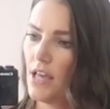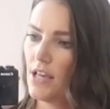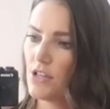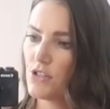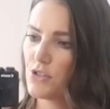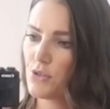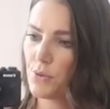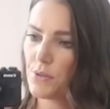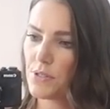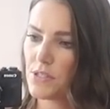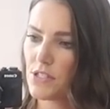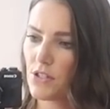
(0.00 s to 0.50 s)

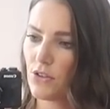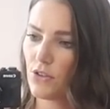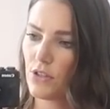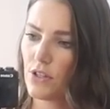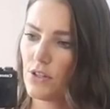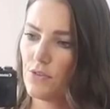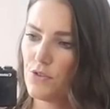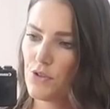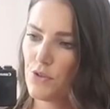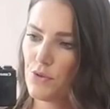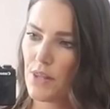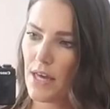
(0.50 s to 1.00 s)
so it still
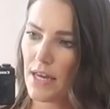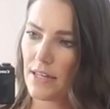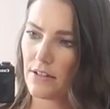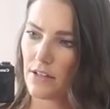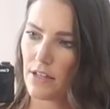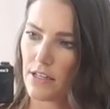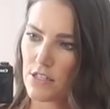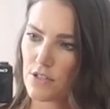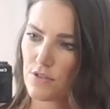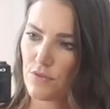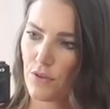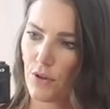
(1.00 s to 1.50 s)
gives you that
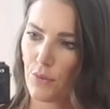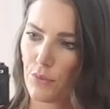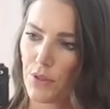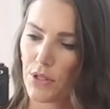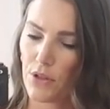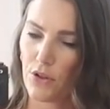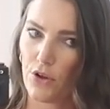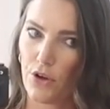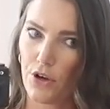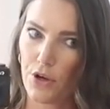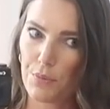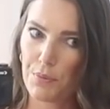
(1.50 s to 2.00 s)
nice flowy
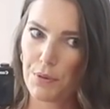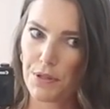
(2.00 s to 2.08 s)
look,